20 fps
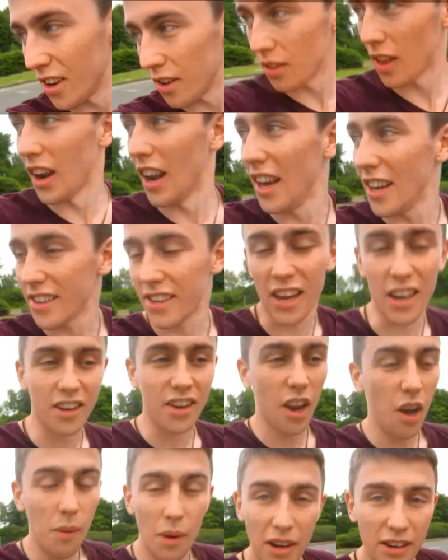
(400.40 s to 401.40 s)
So the lights had
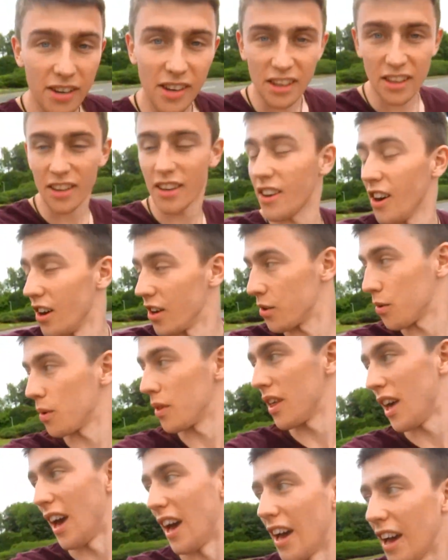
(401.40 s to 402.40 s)
no idea the cars were
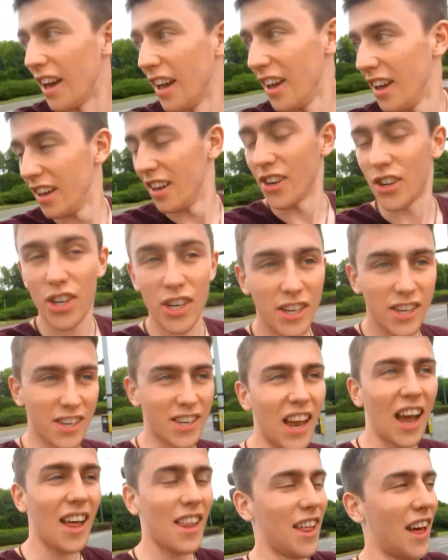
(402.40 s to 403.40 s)
there. And she
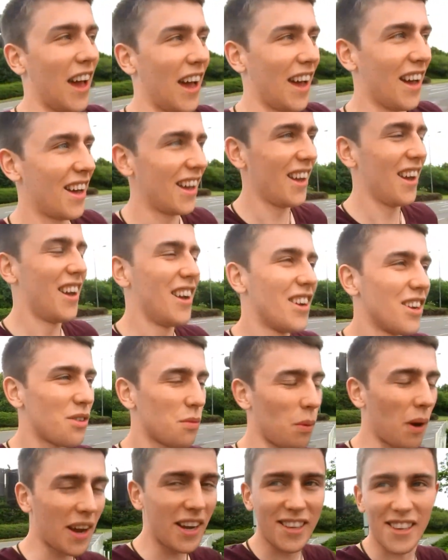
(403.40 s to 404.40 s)
sat there,
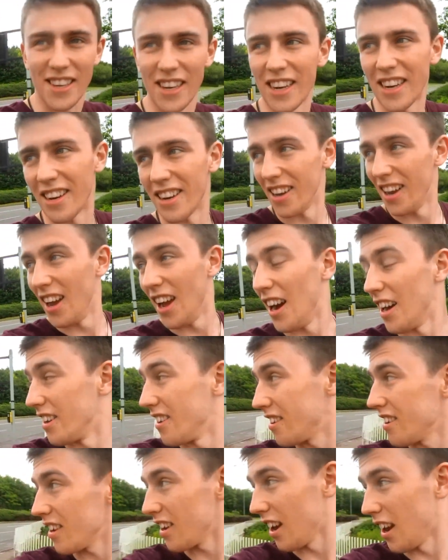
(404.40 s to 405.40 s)
waiting.
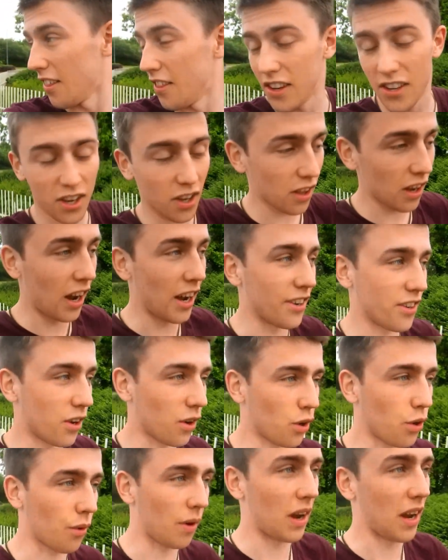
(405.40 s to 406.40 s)
And, like, this other light's
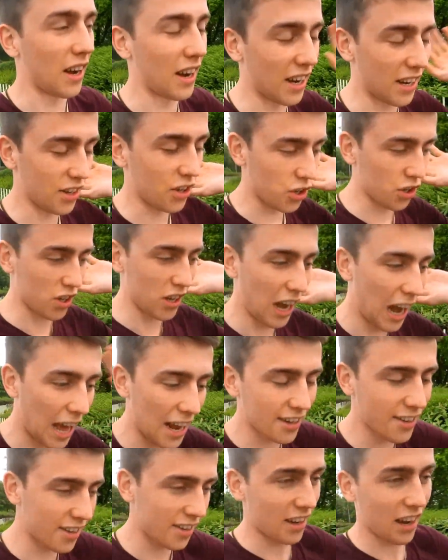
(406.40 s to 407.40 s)
on green, and it's just
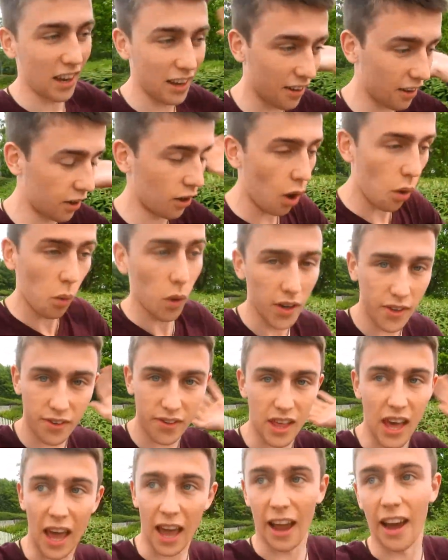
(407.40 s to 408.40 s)
let, like, no one's
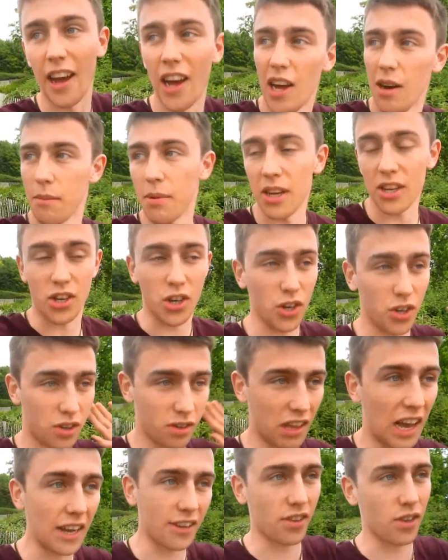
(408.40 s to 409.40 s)
there. But it's just,
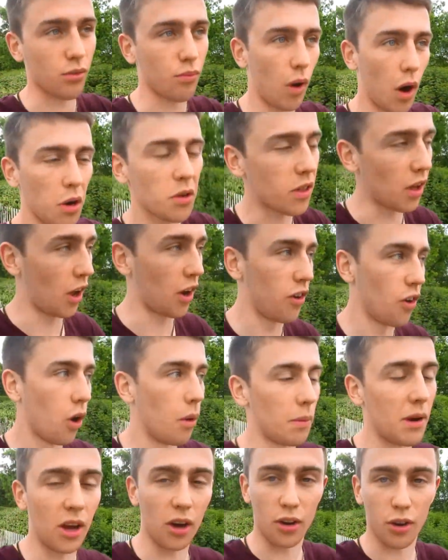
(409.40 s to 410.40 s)
that's the road that are
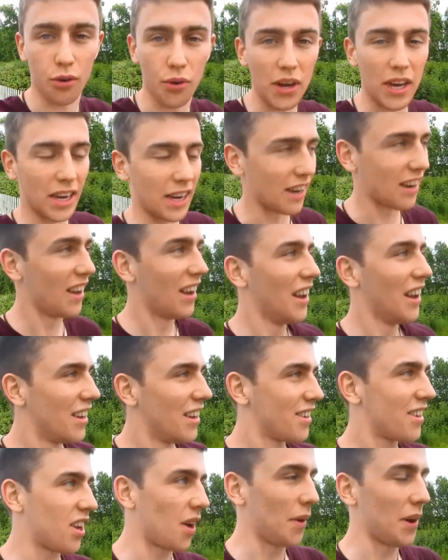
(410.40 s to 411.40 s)
normally on green.
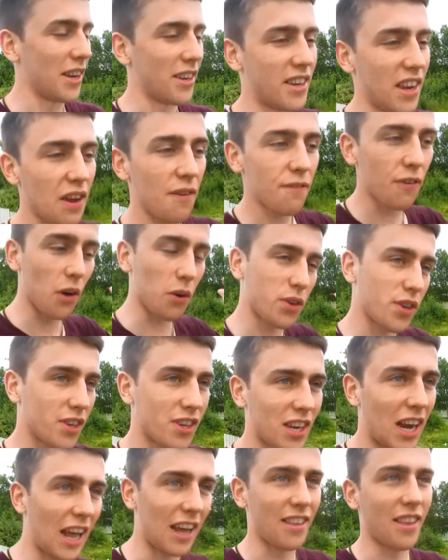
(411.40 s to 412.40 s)
So it defaulted
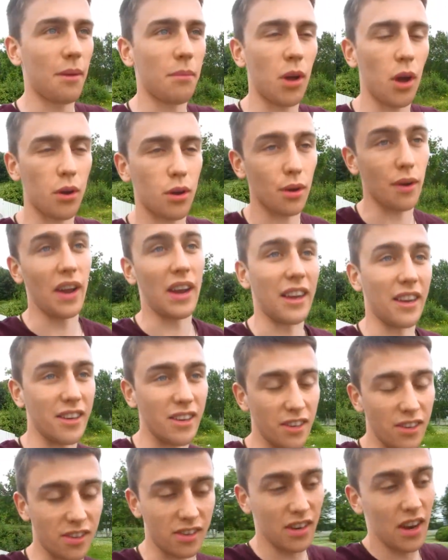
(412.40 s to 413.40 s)
to letting them go green,
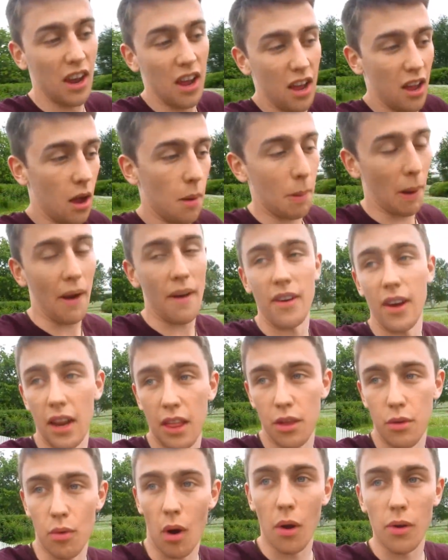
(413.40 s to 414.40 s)
because apparently
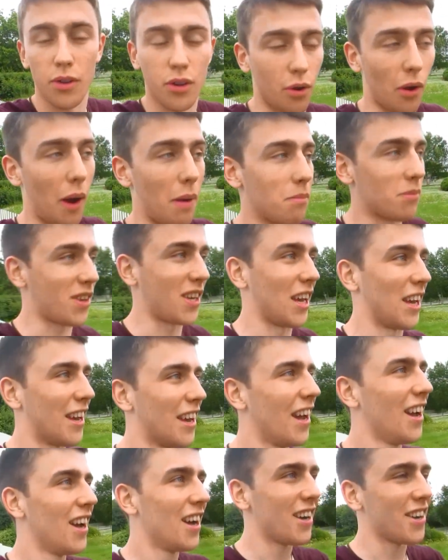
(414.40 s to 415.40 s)
the roads are empty.
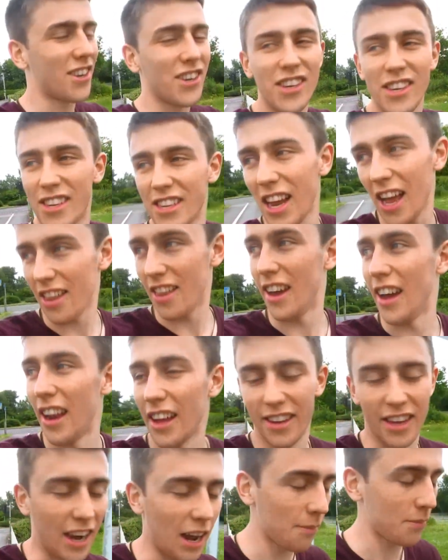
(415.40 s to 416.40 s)
And she sat there
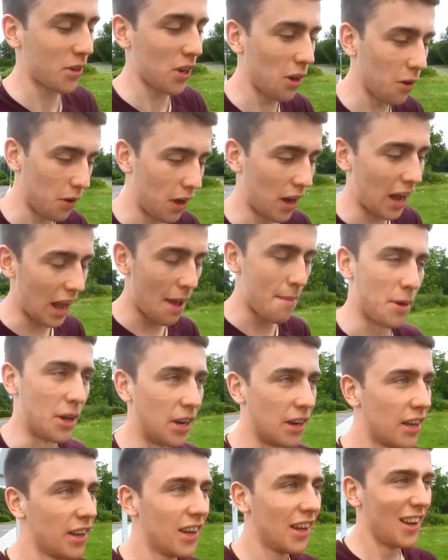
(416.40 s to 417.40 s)
like an absolute
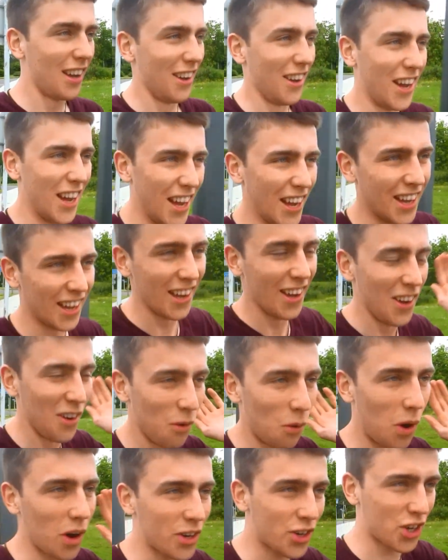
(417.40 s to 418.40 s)
lemon,
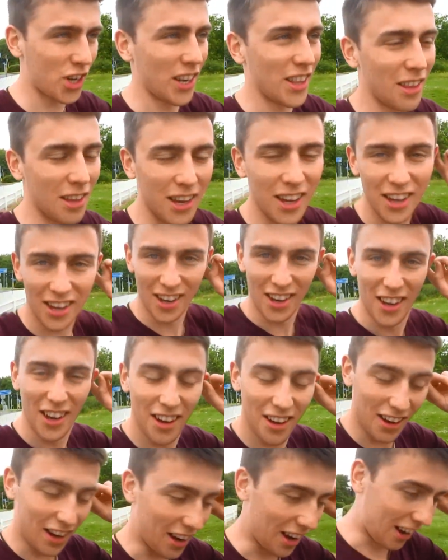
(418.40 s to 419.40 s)
watching the...
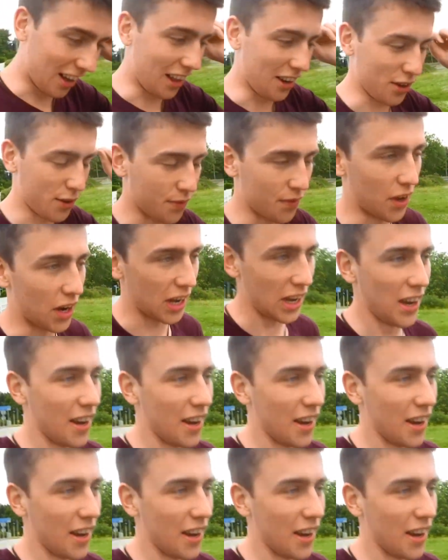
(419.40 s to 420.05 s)
Oh, that's funny.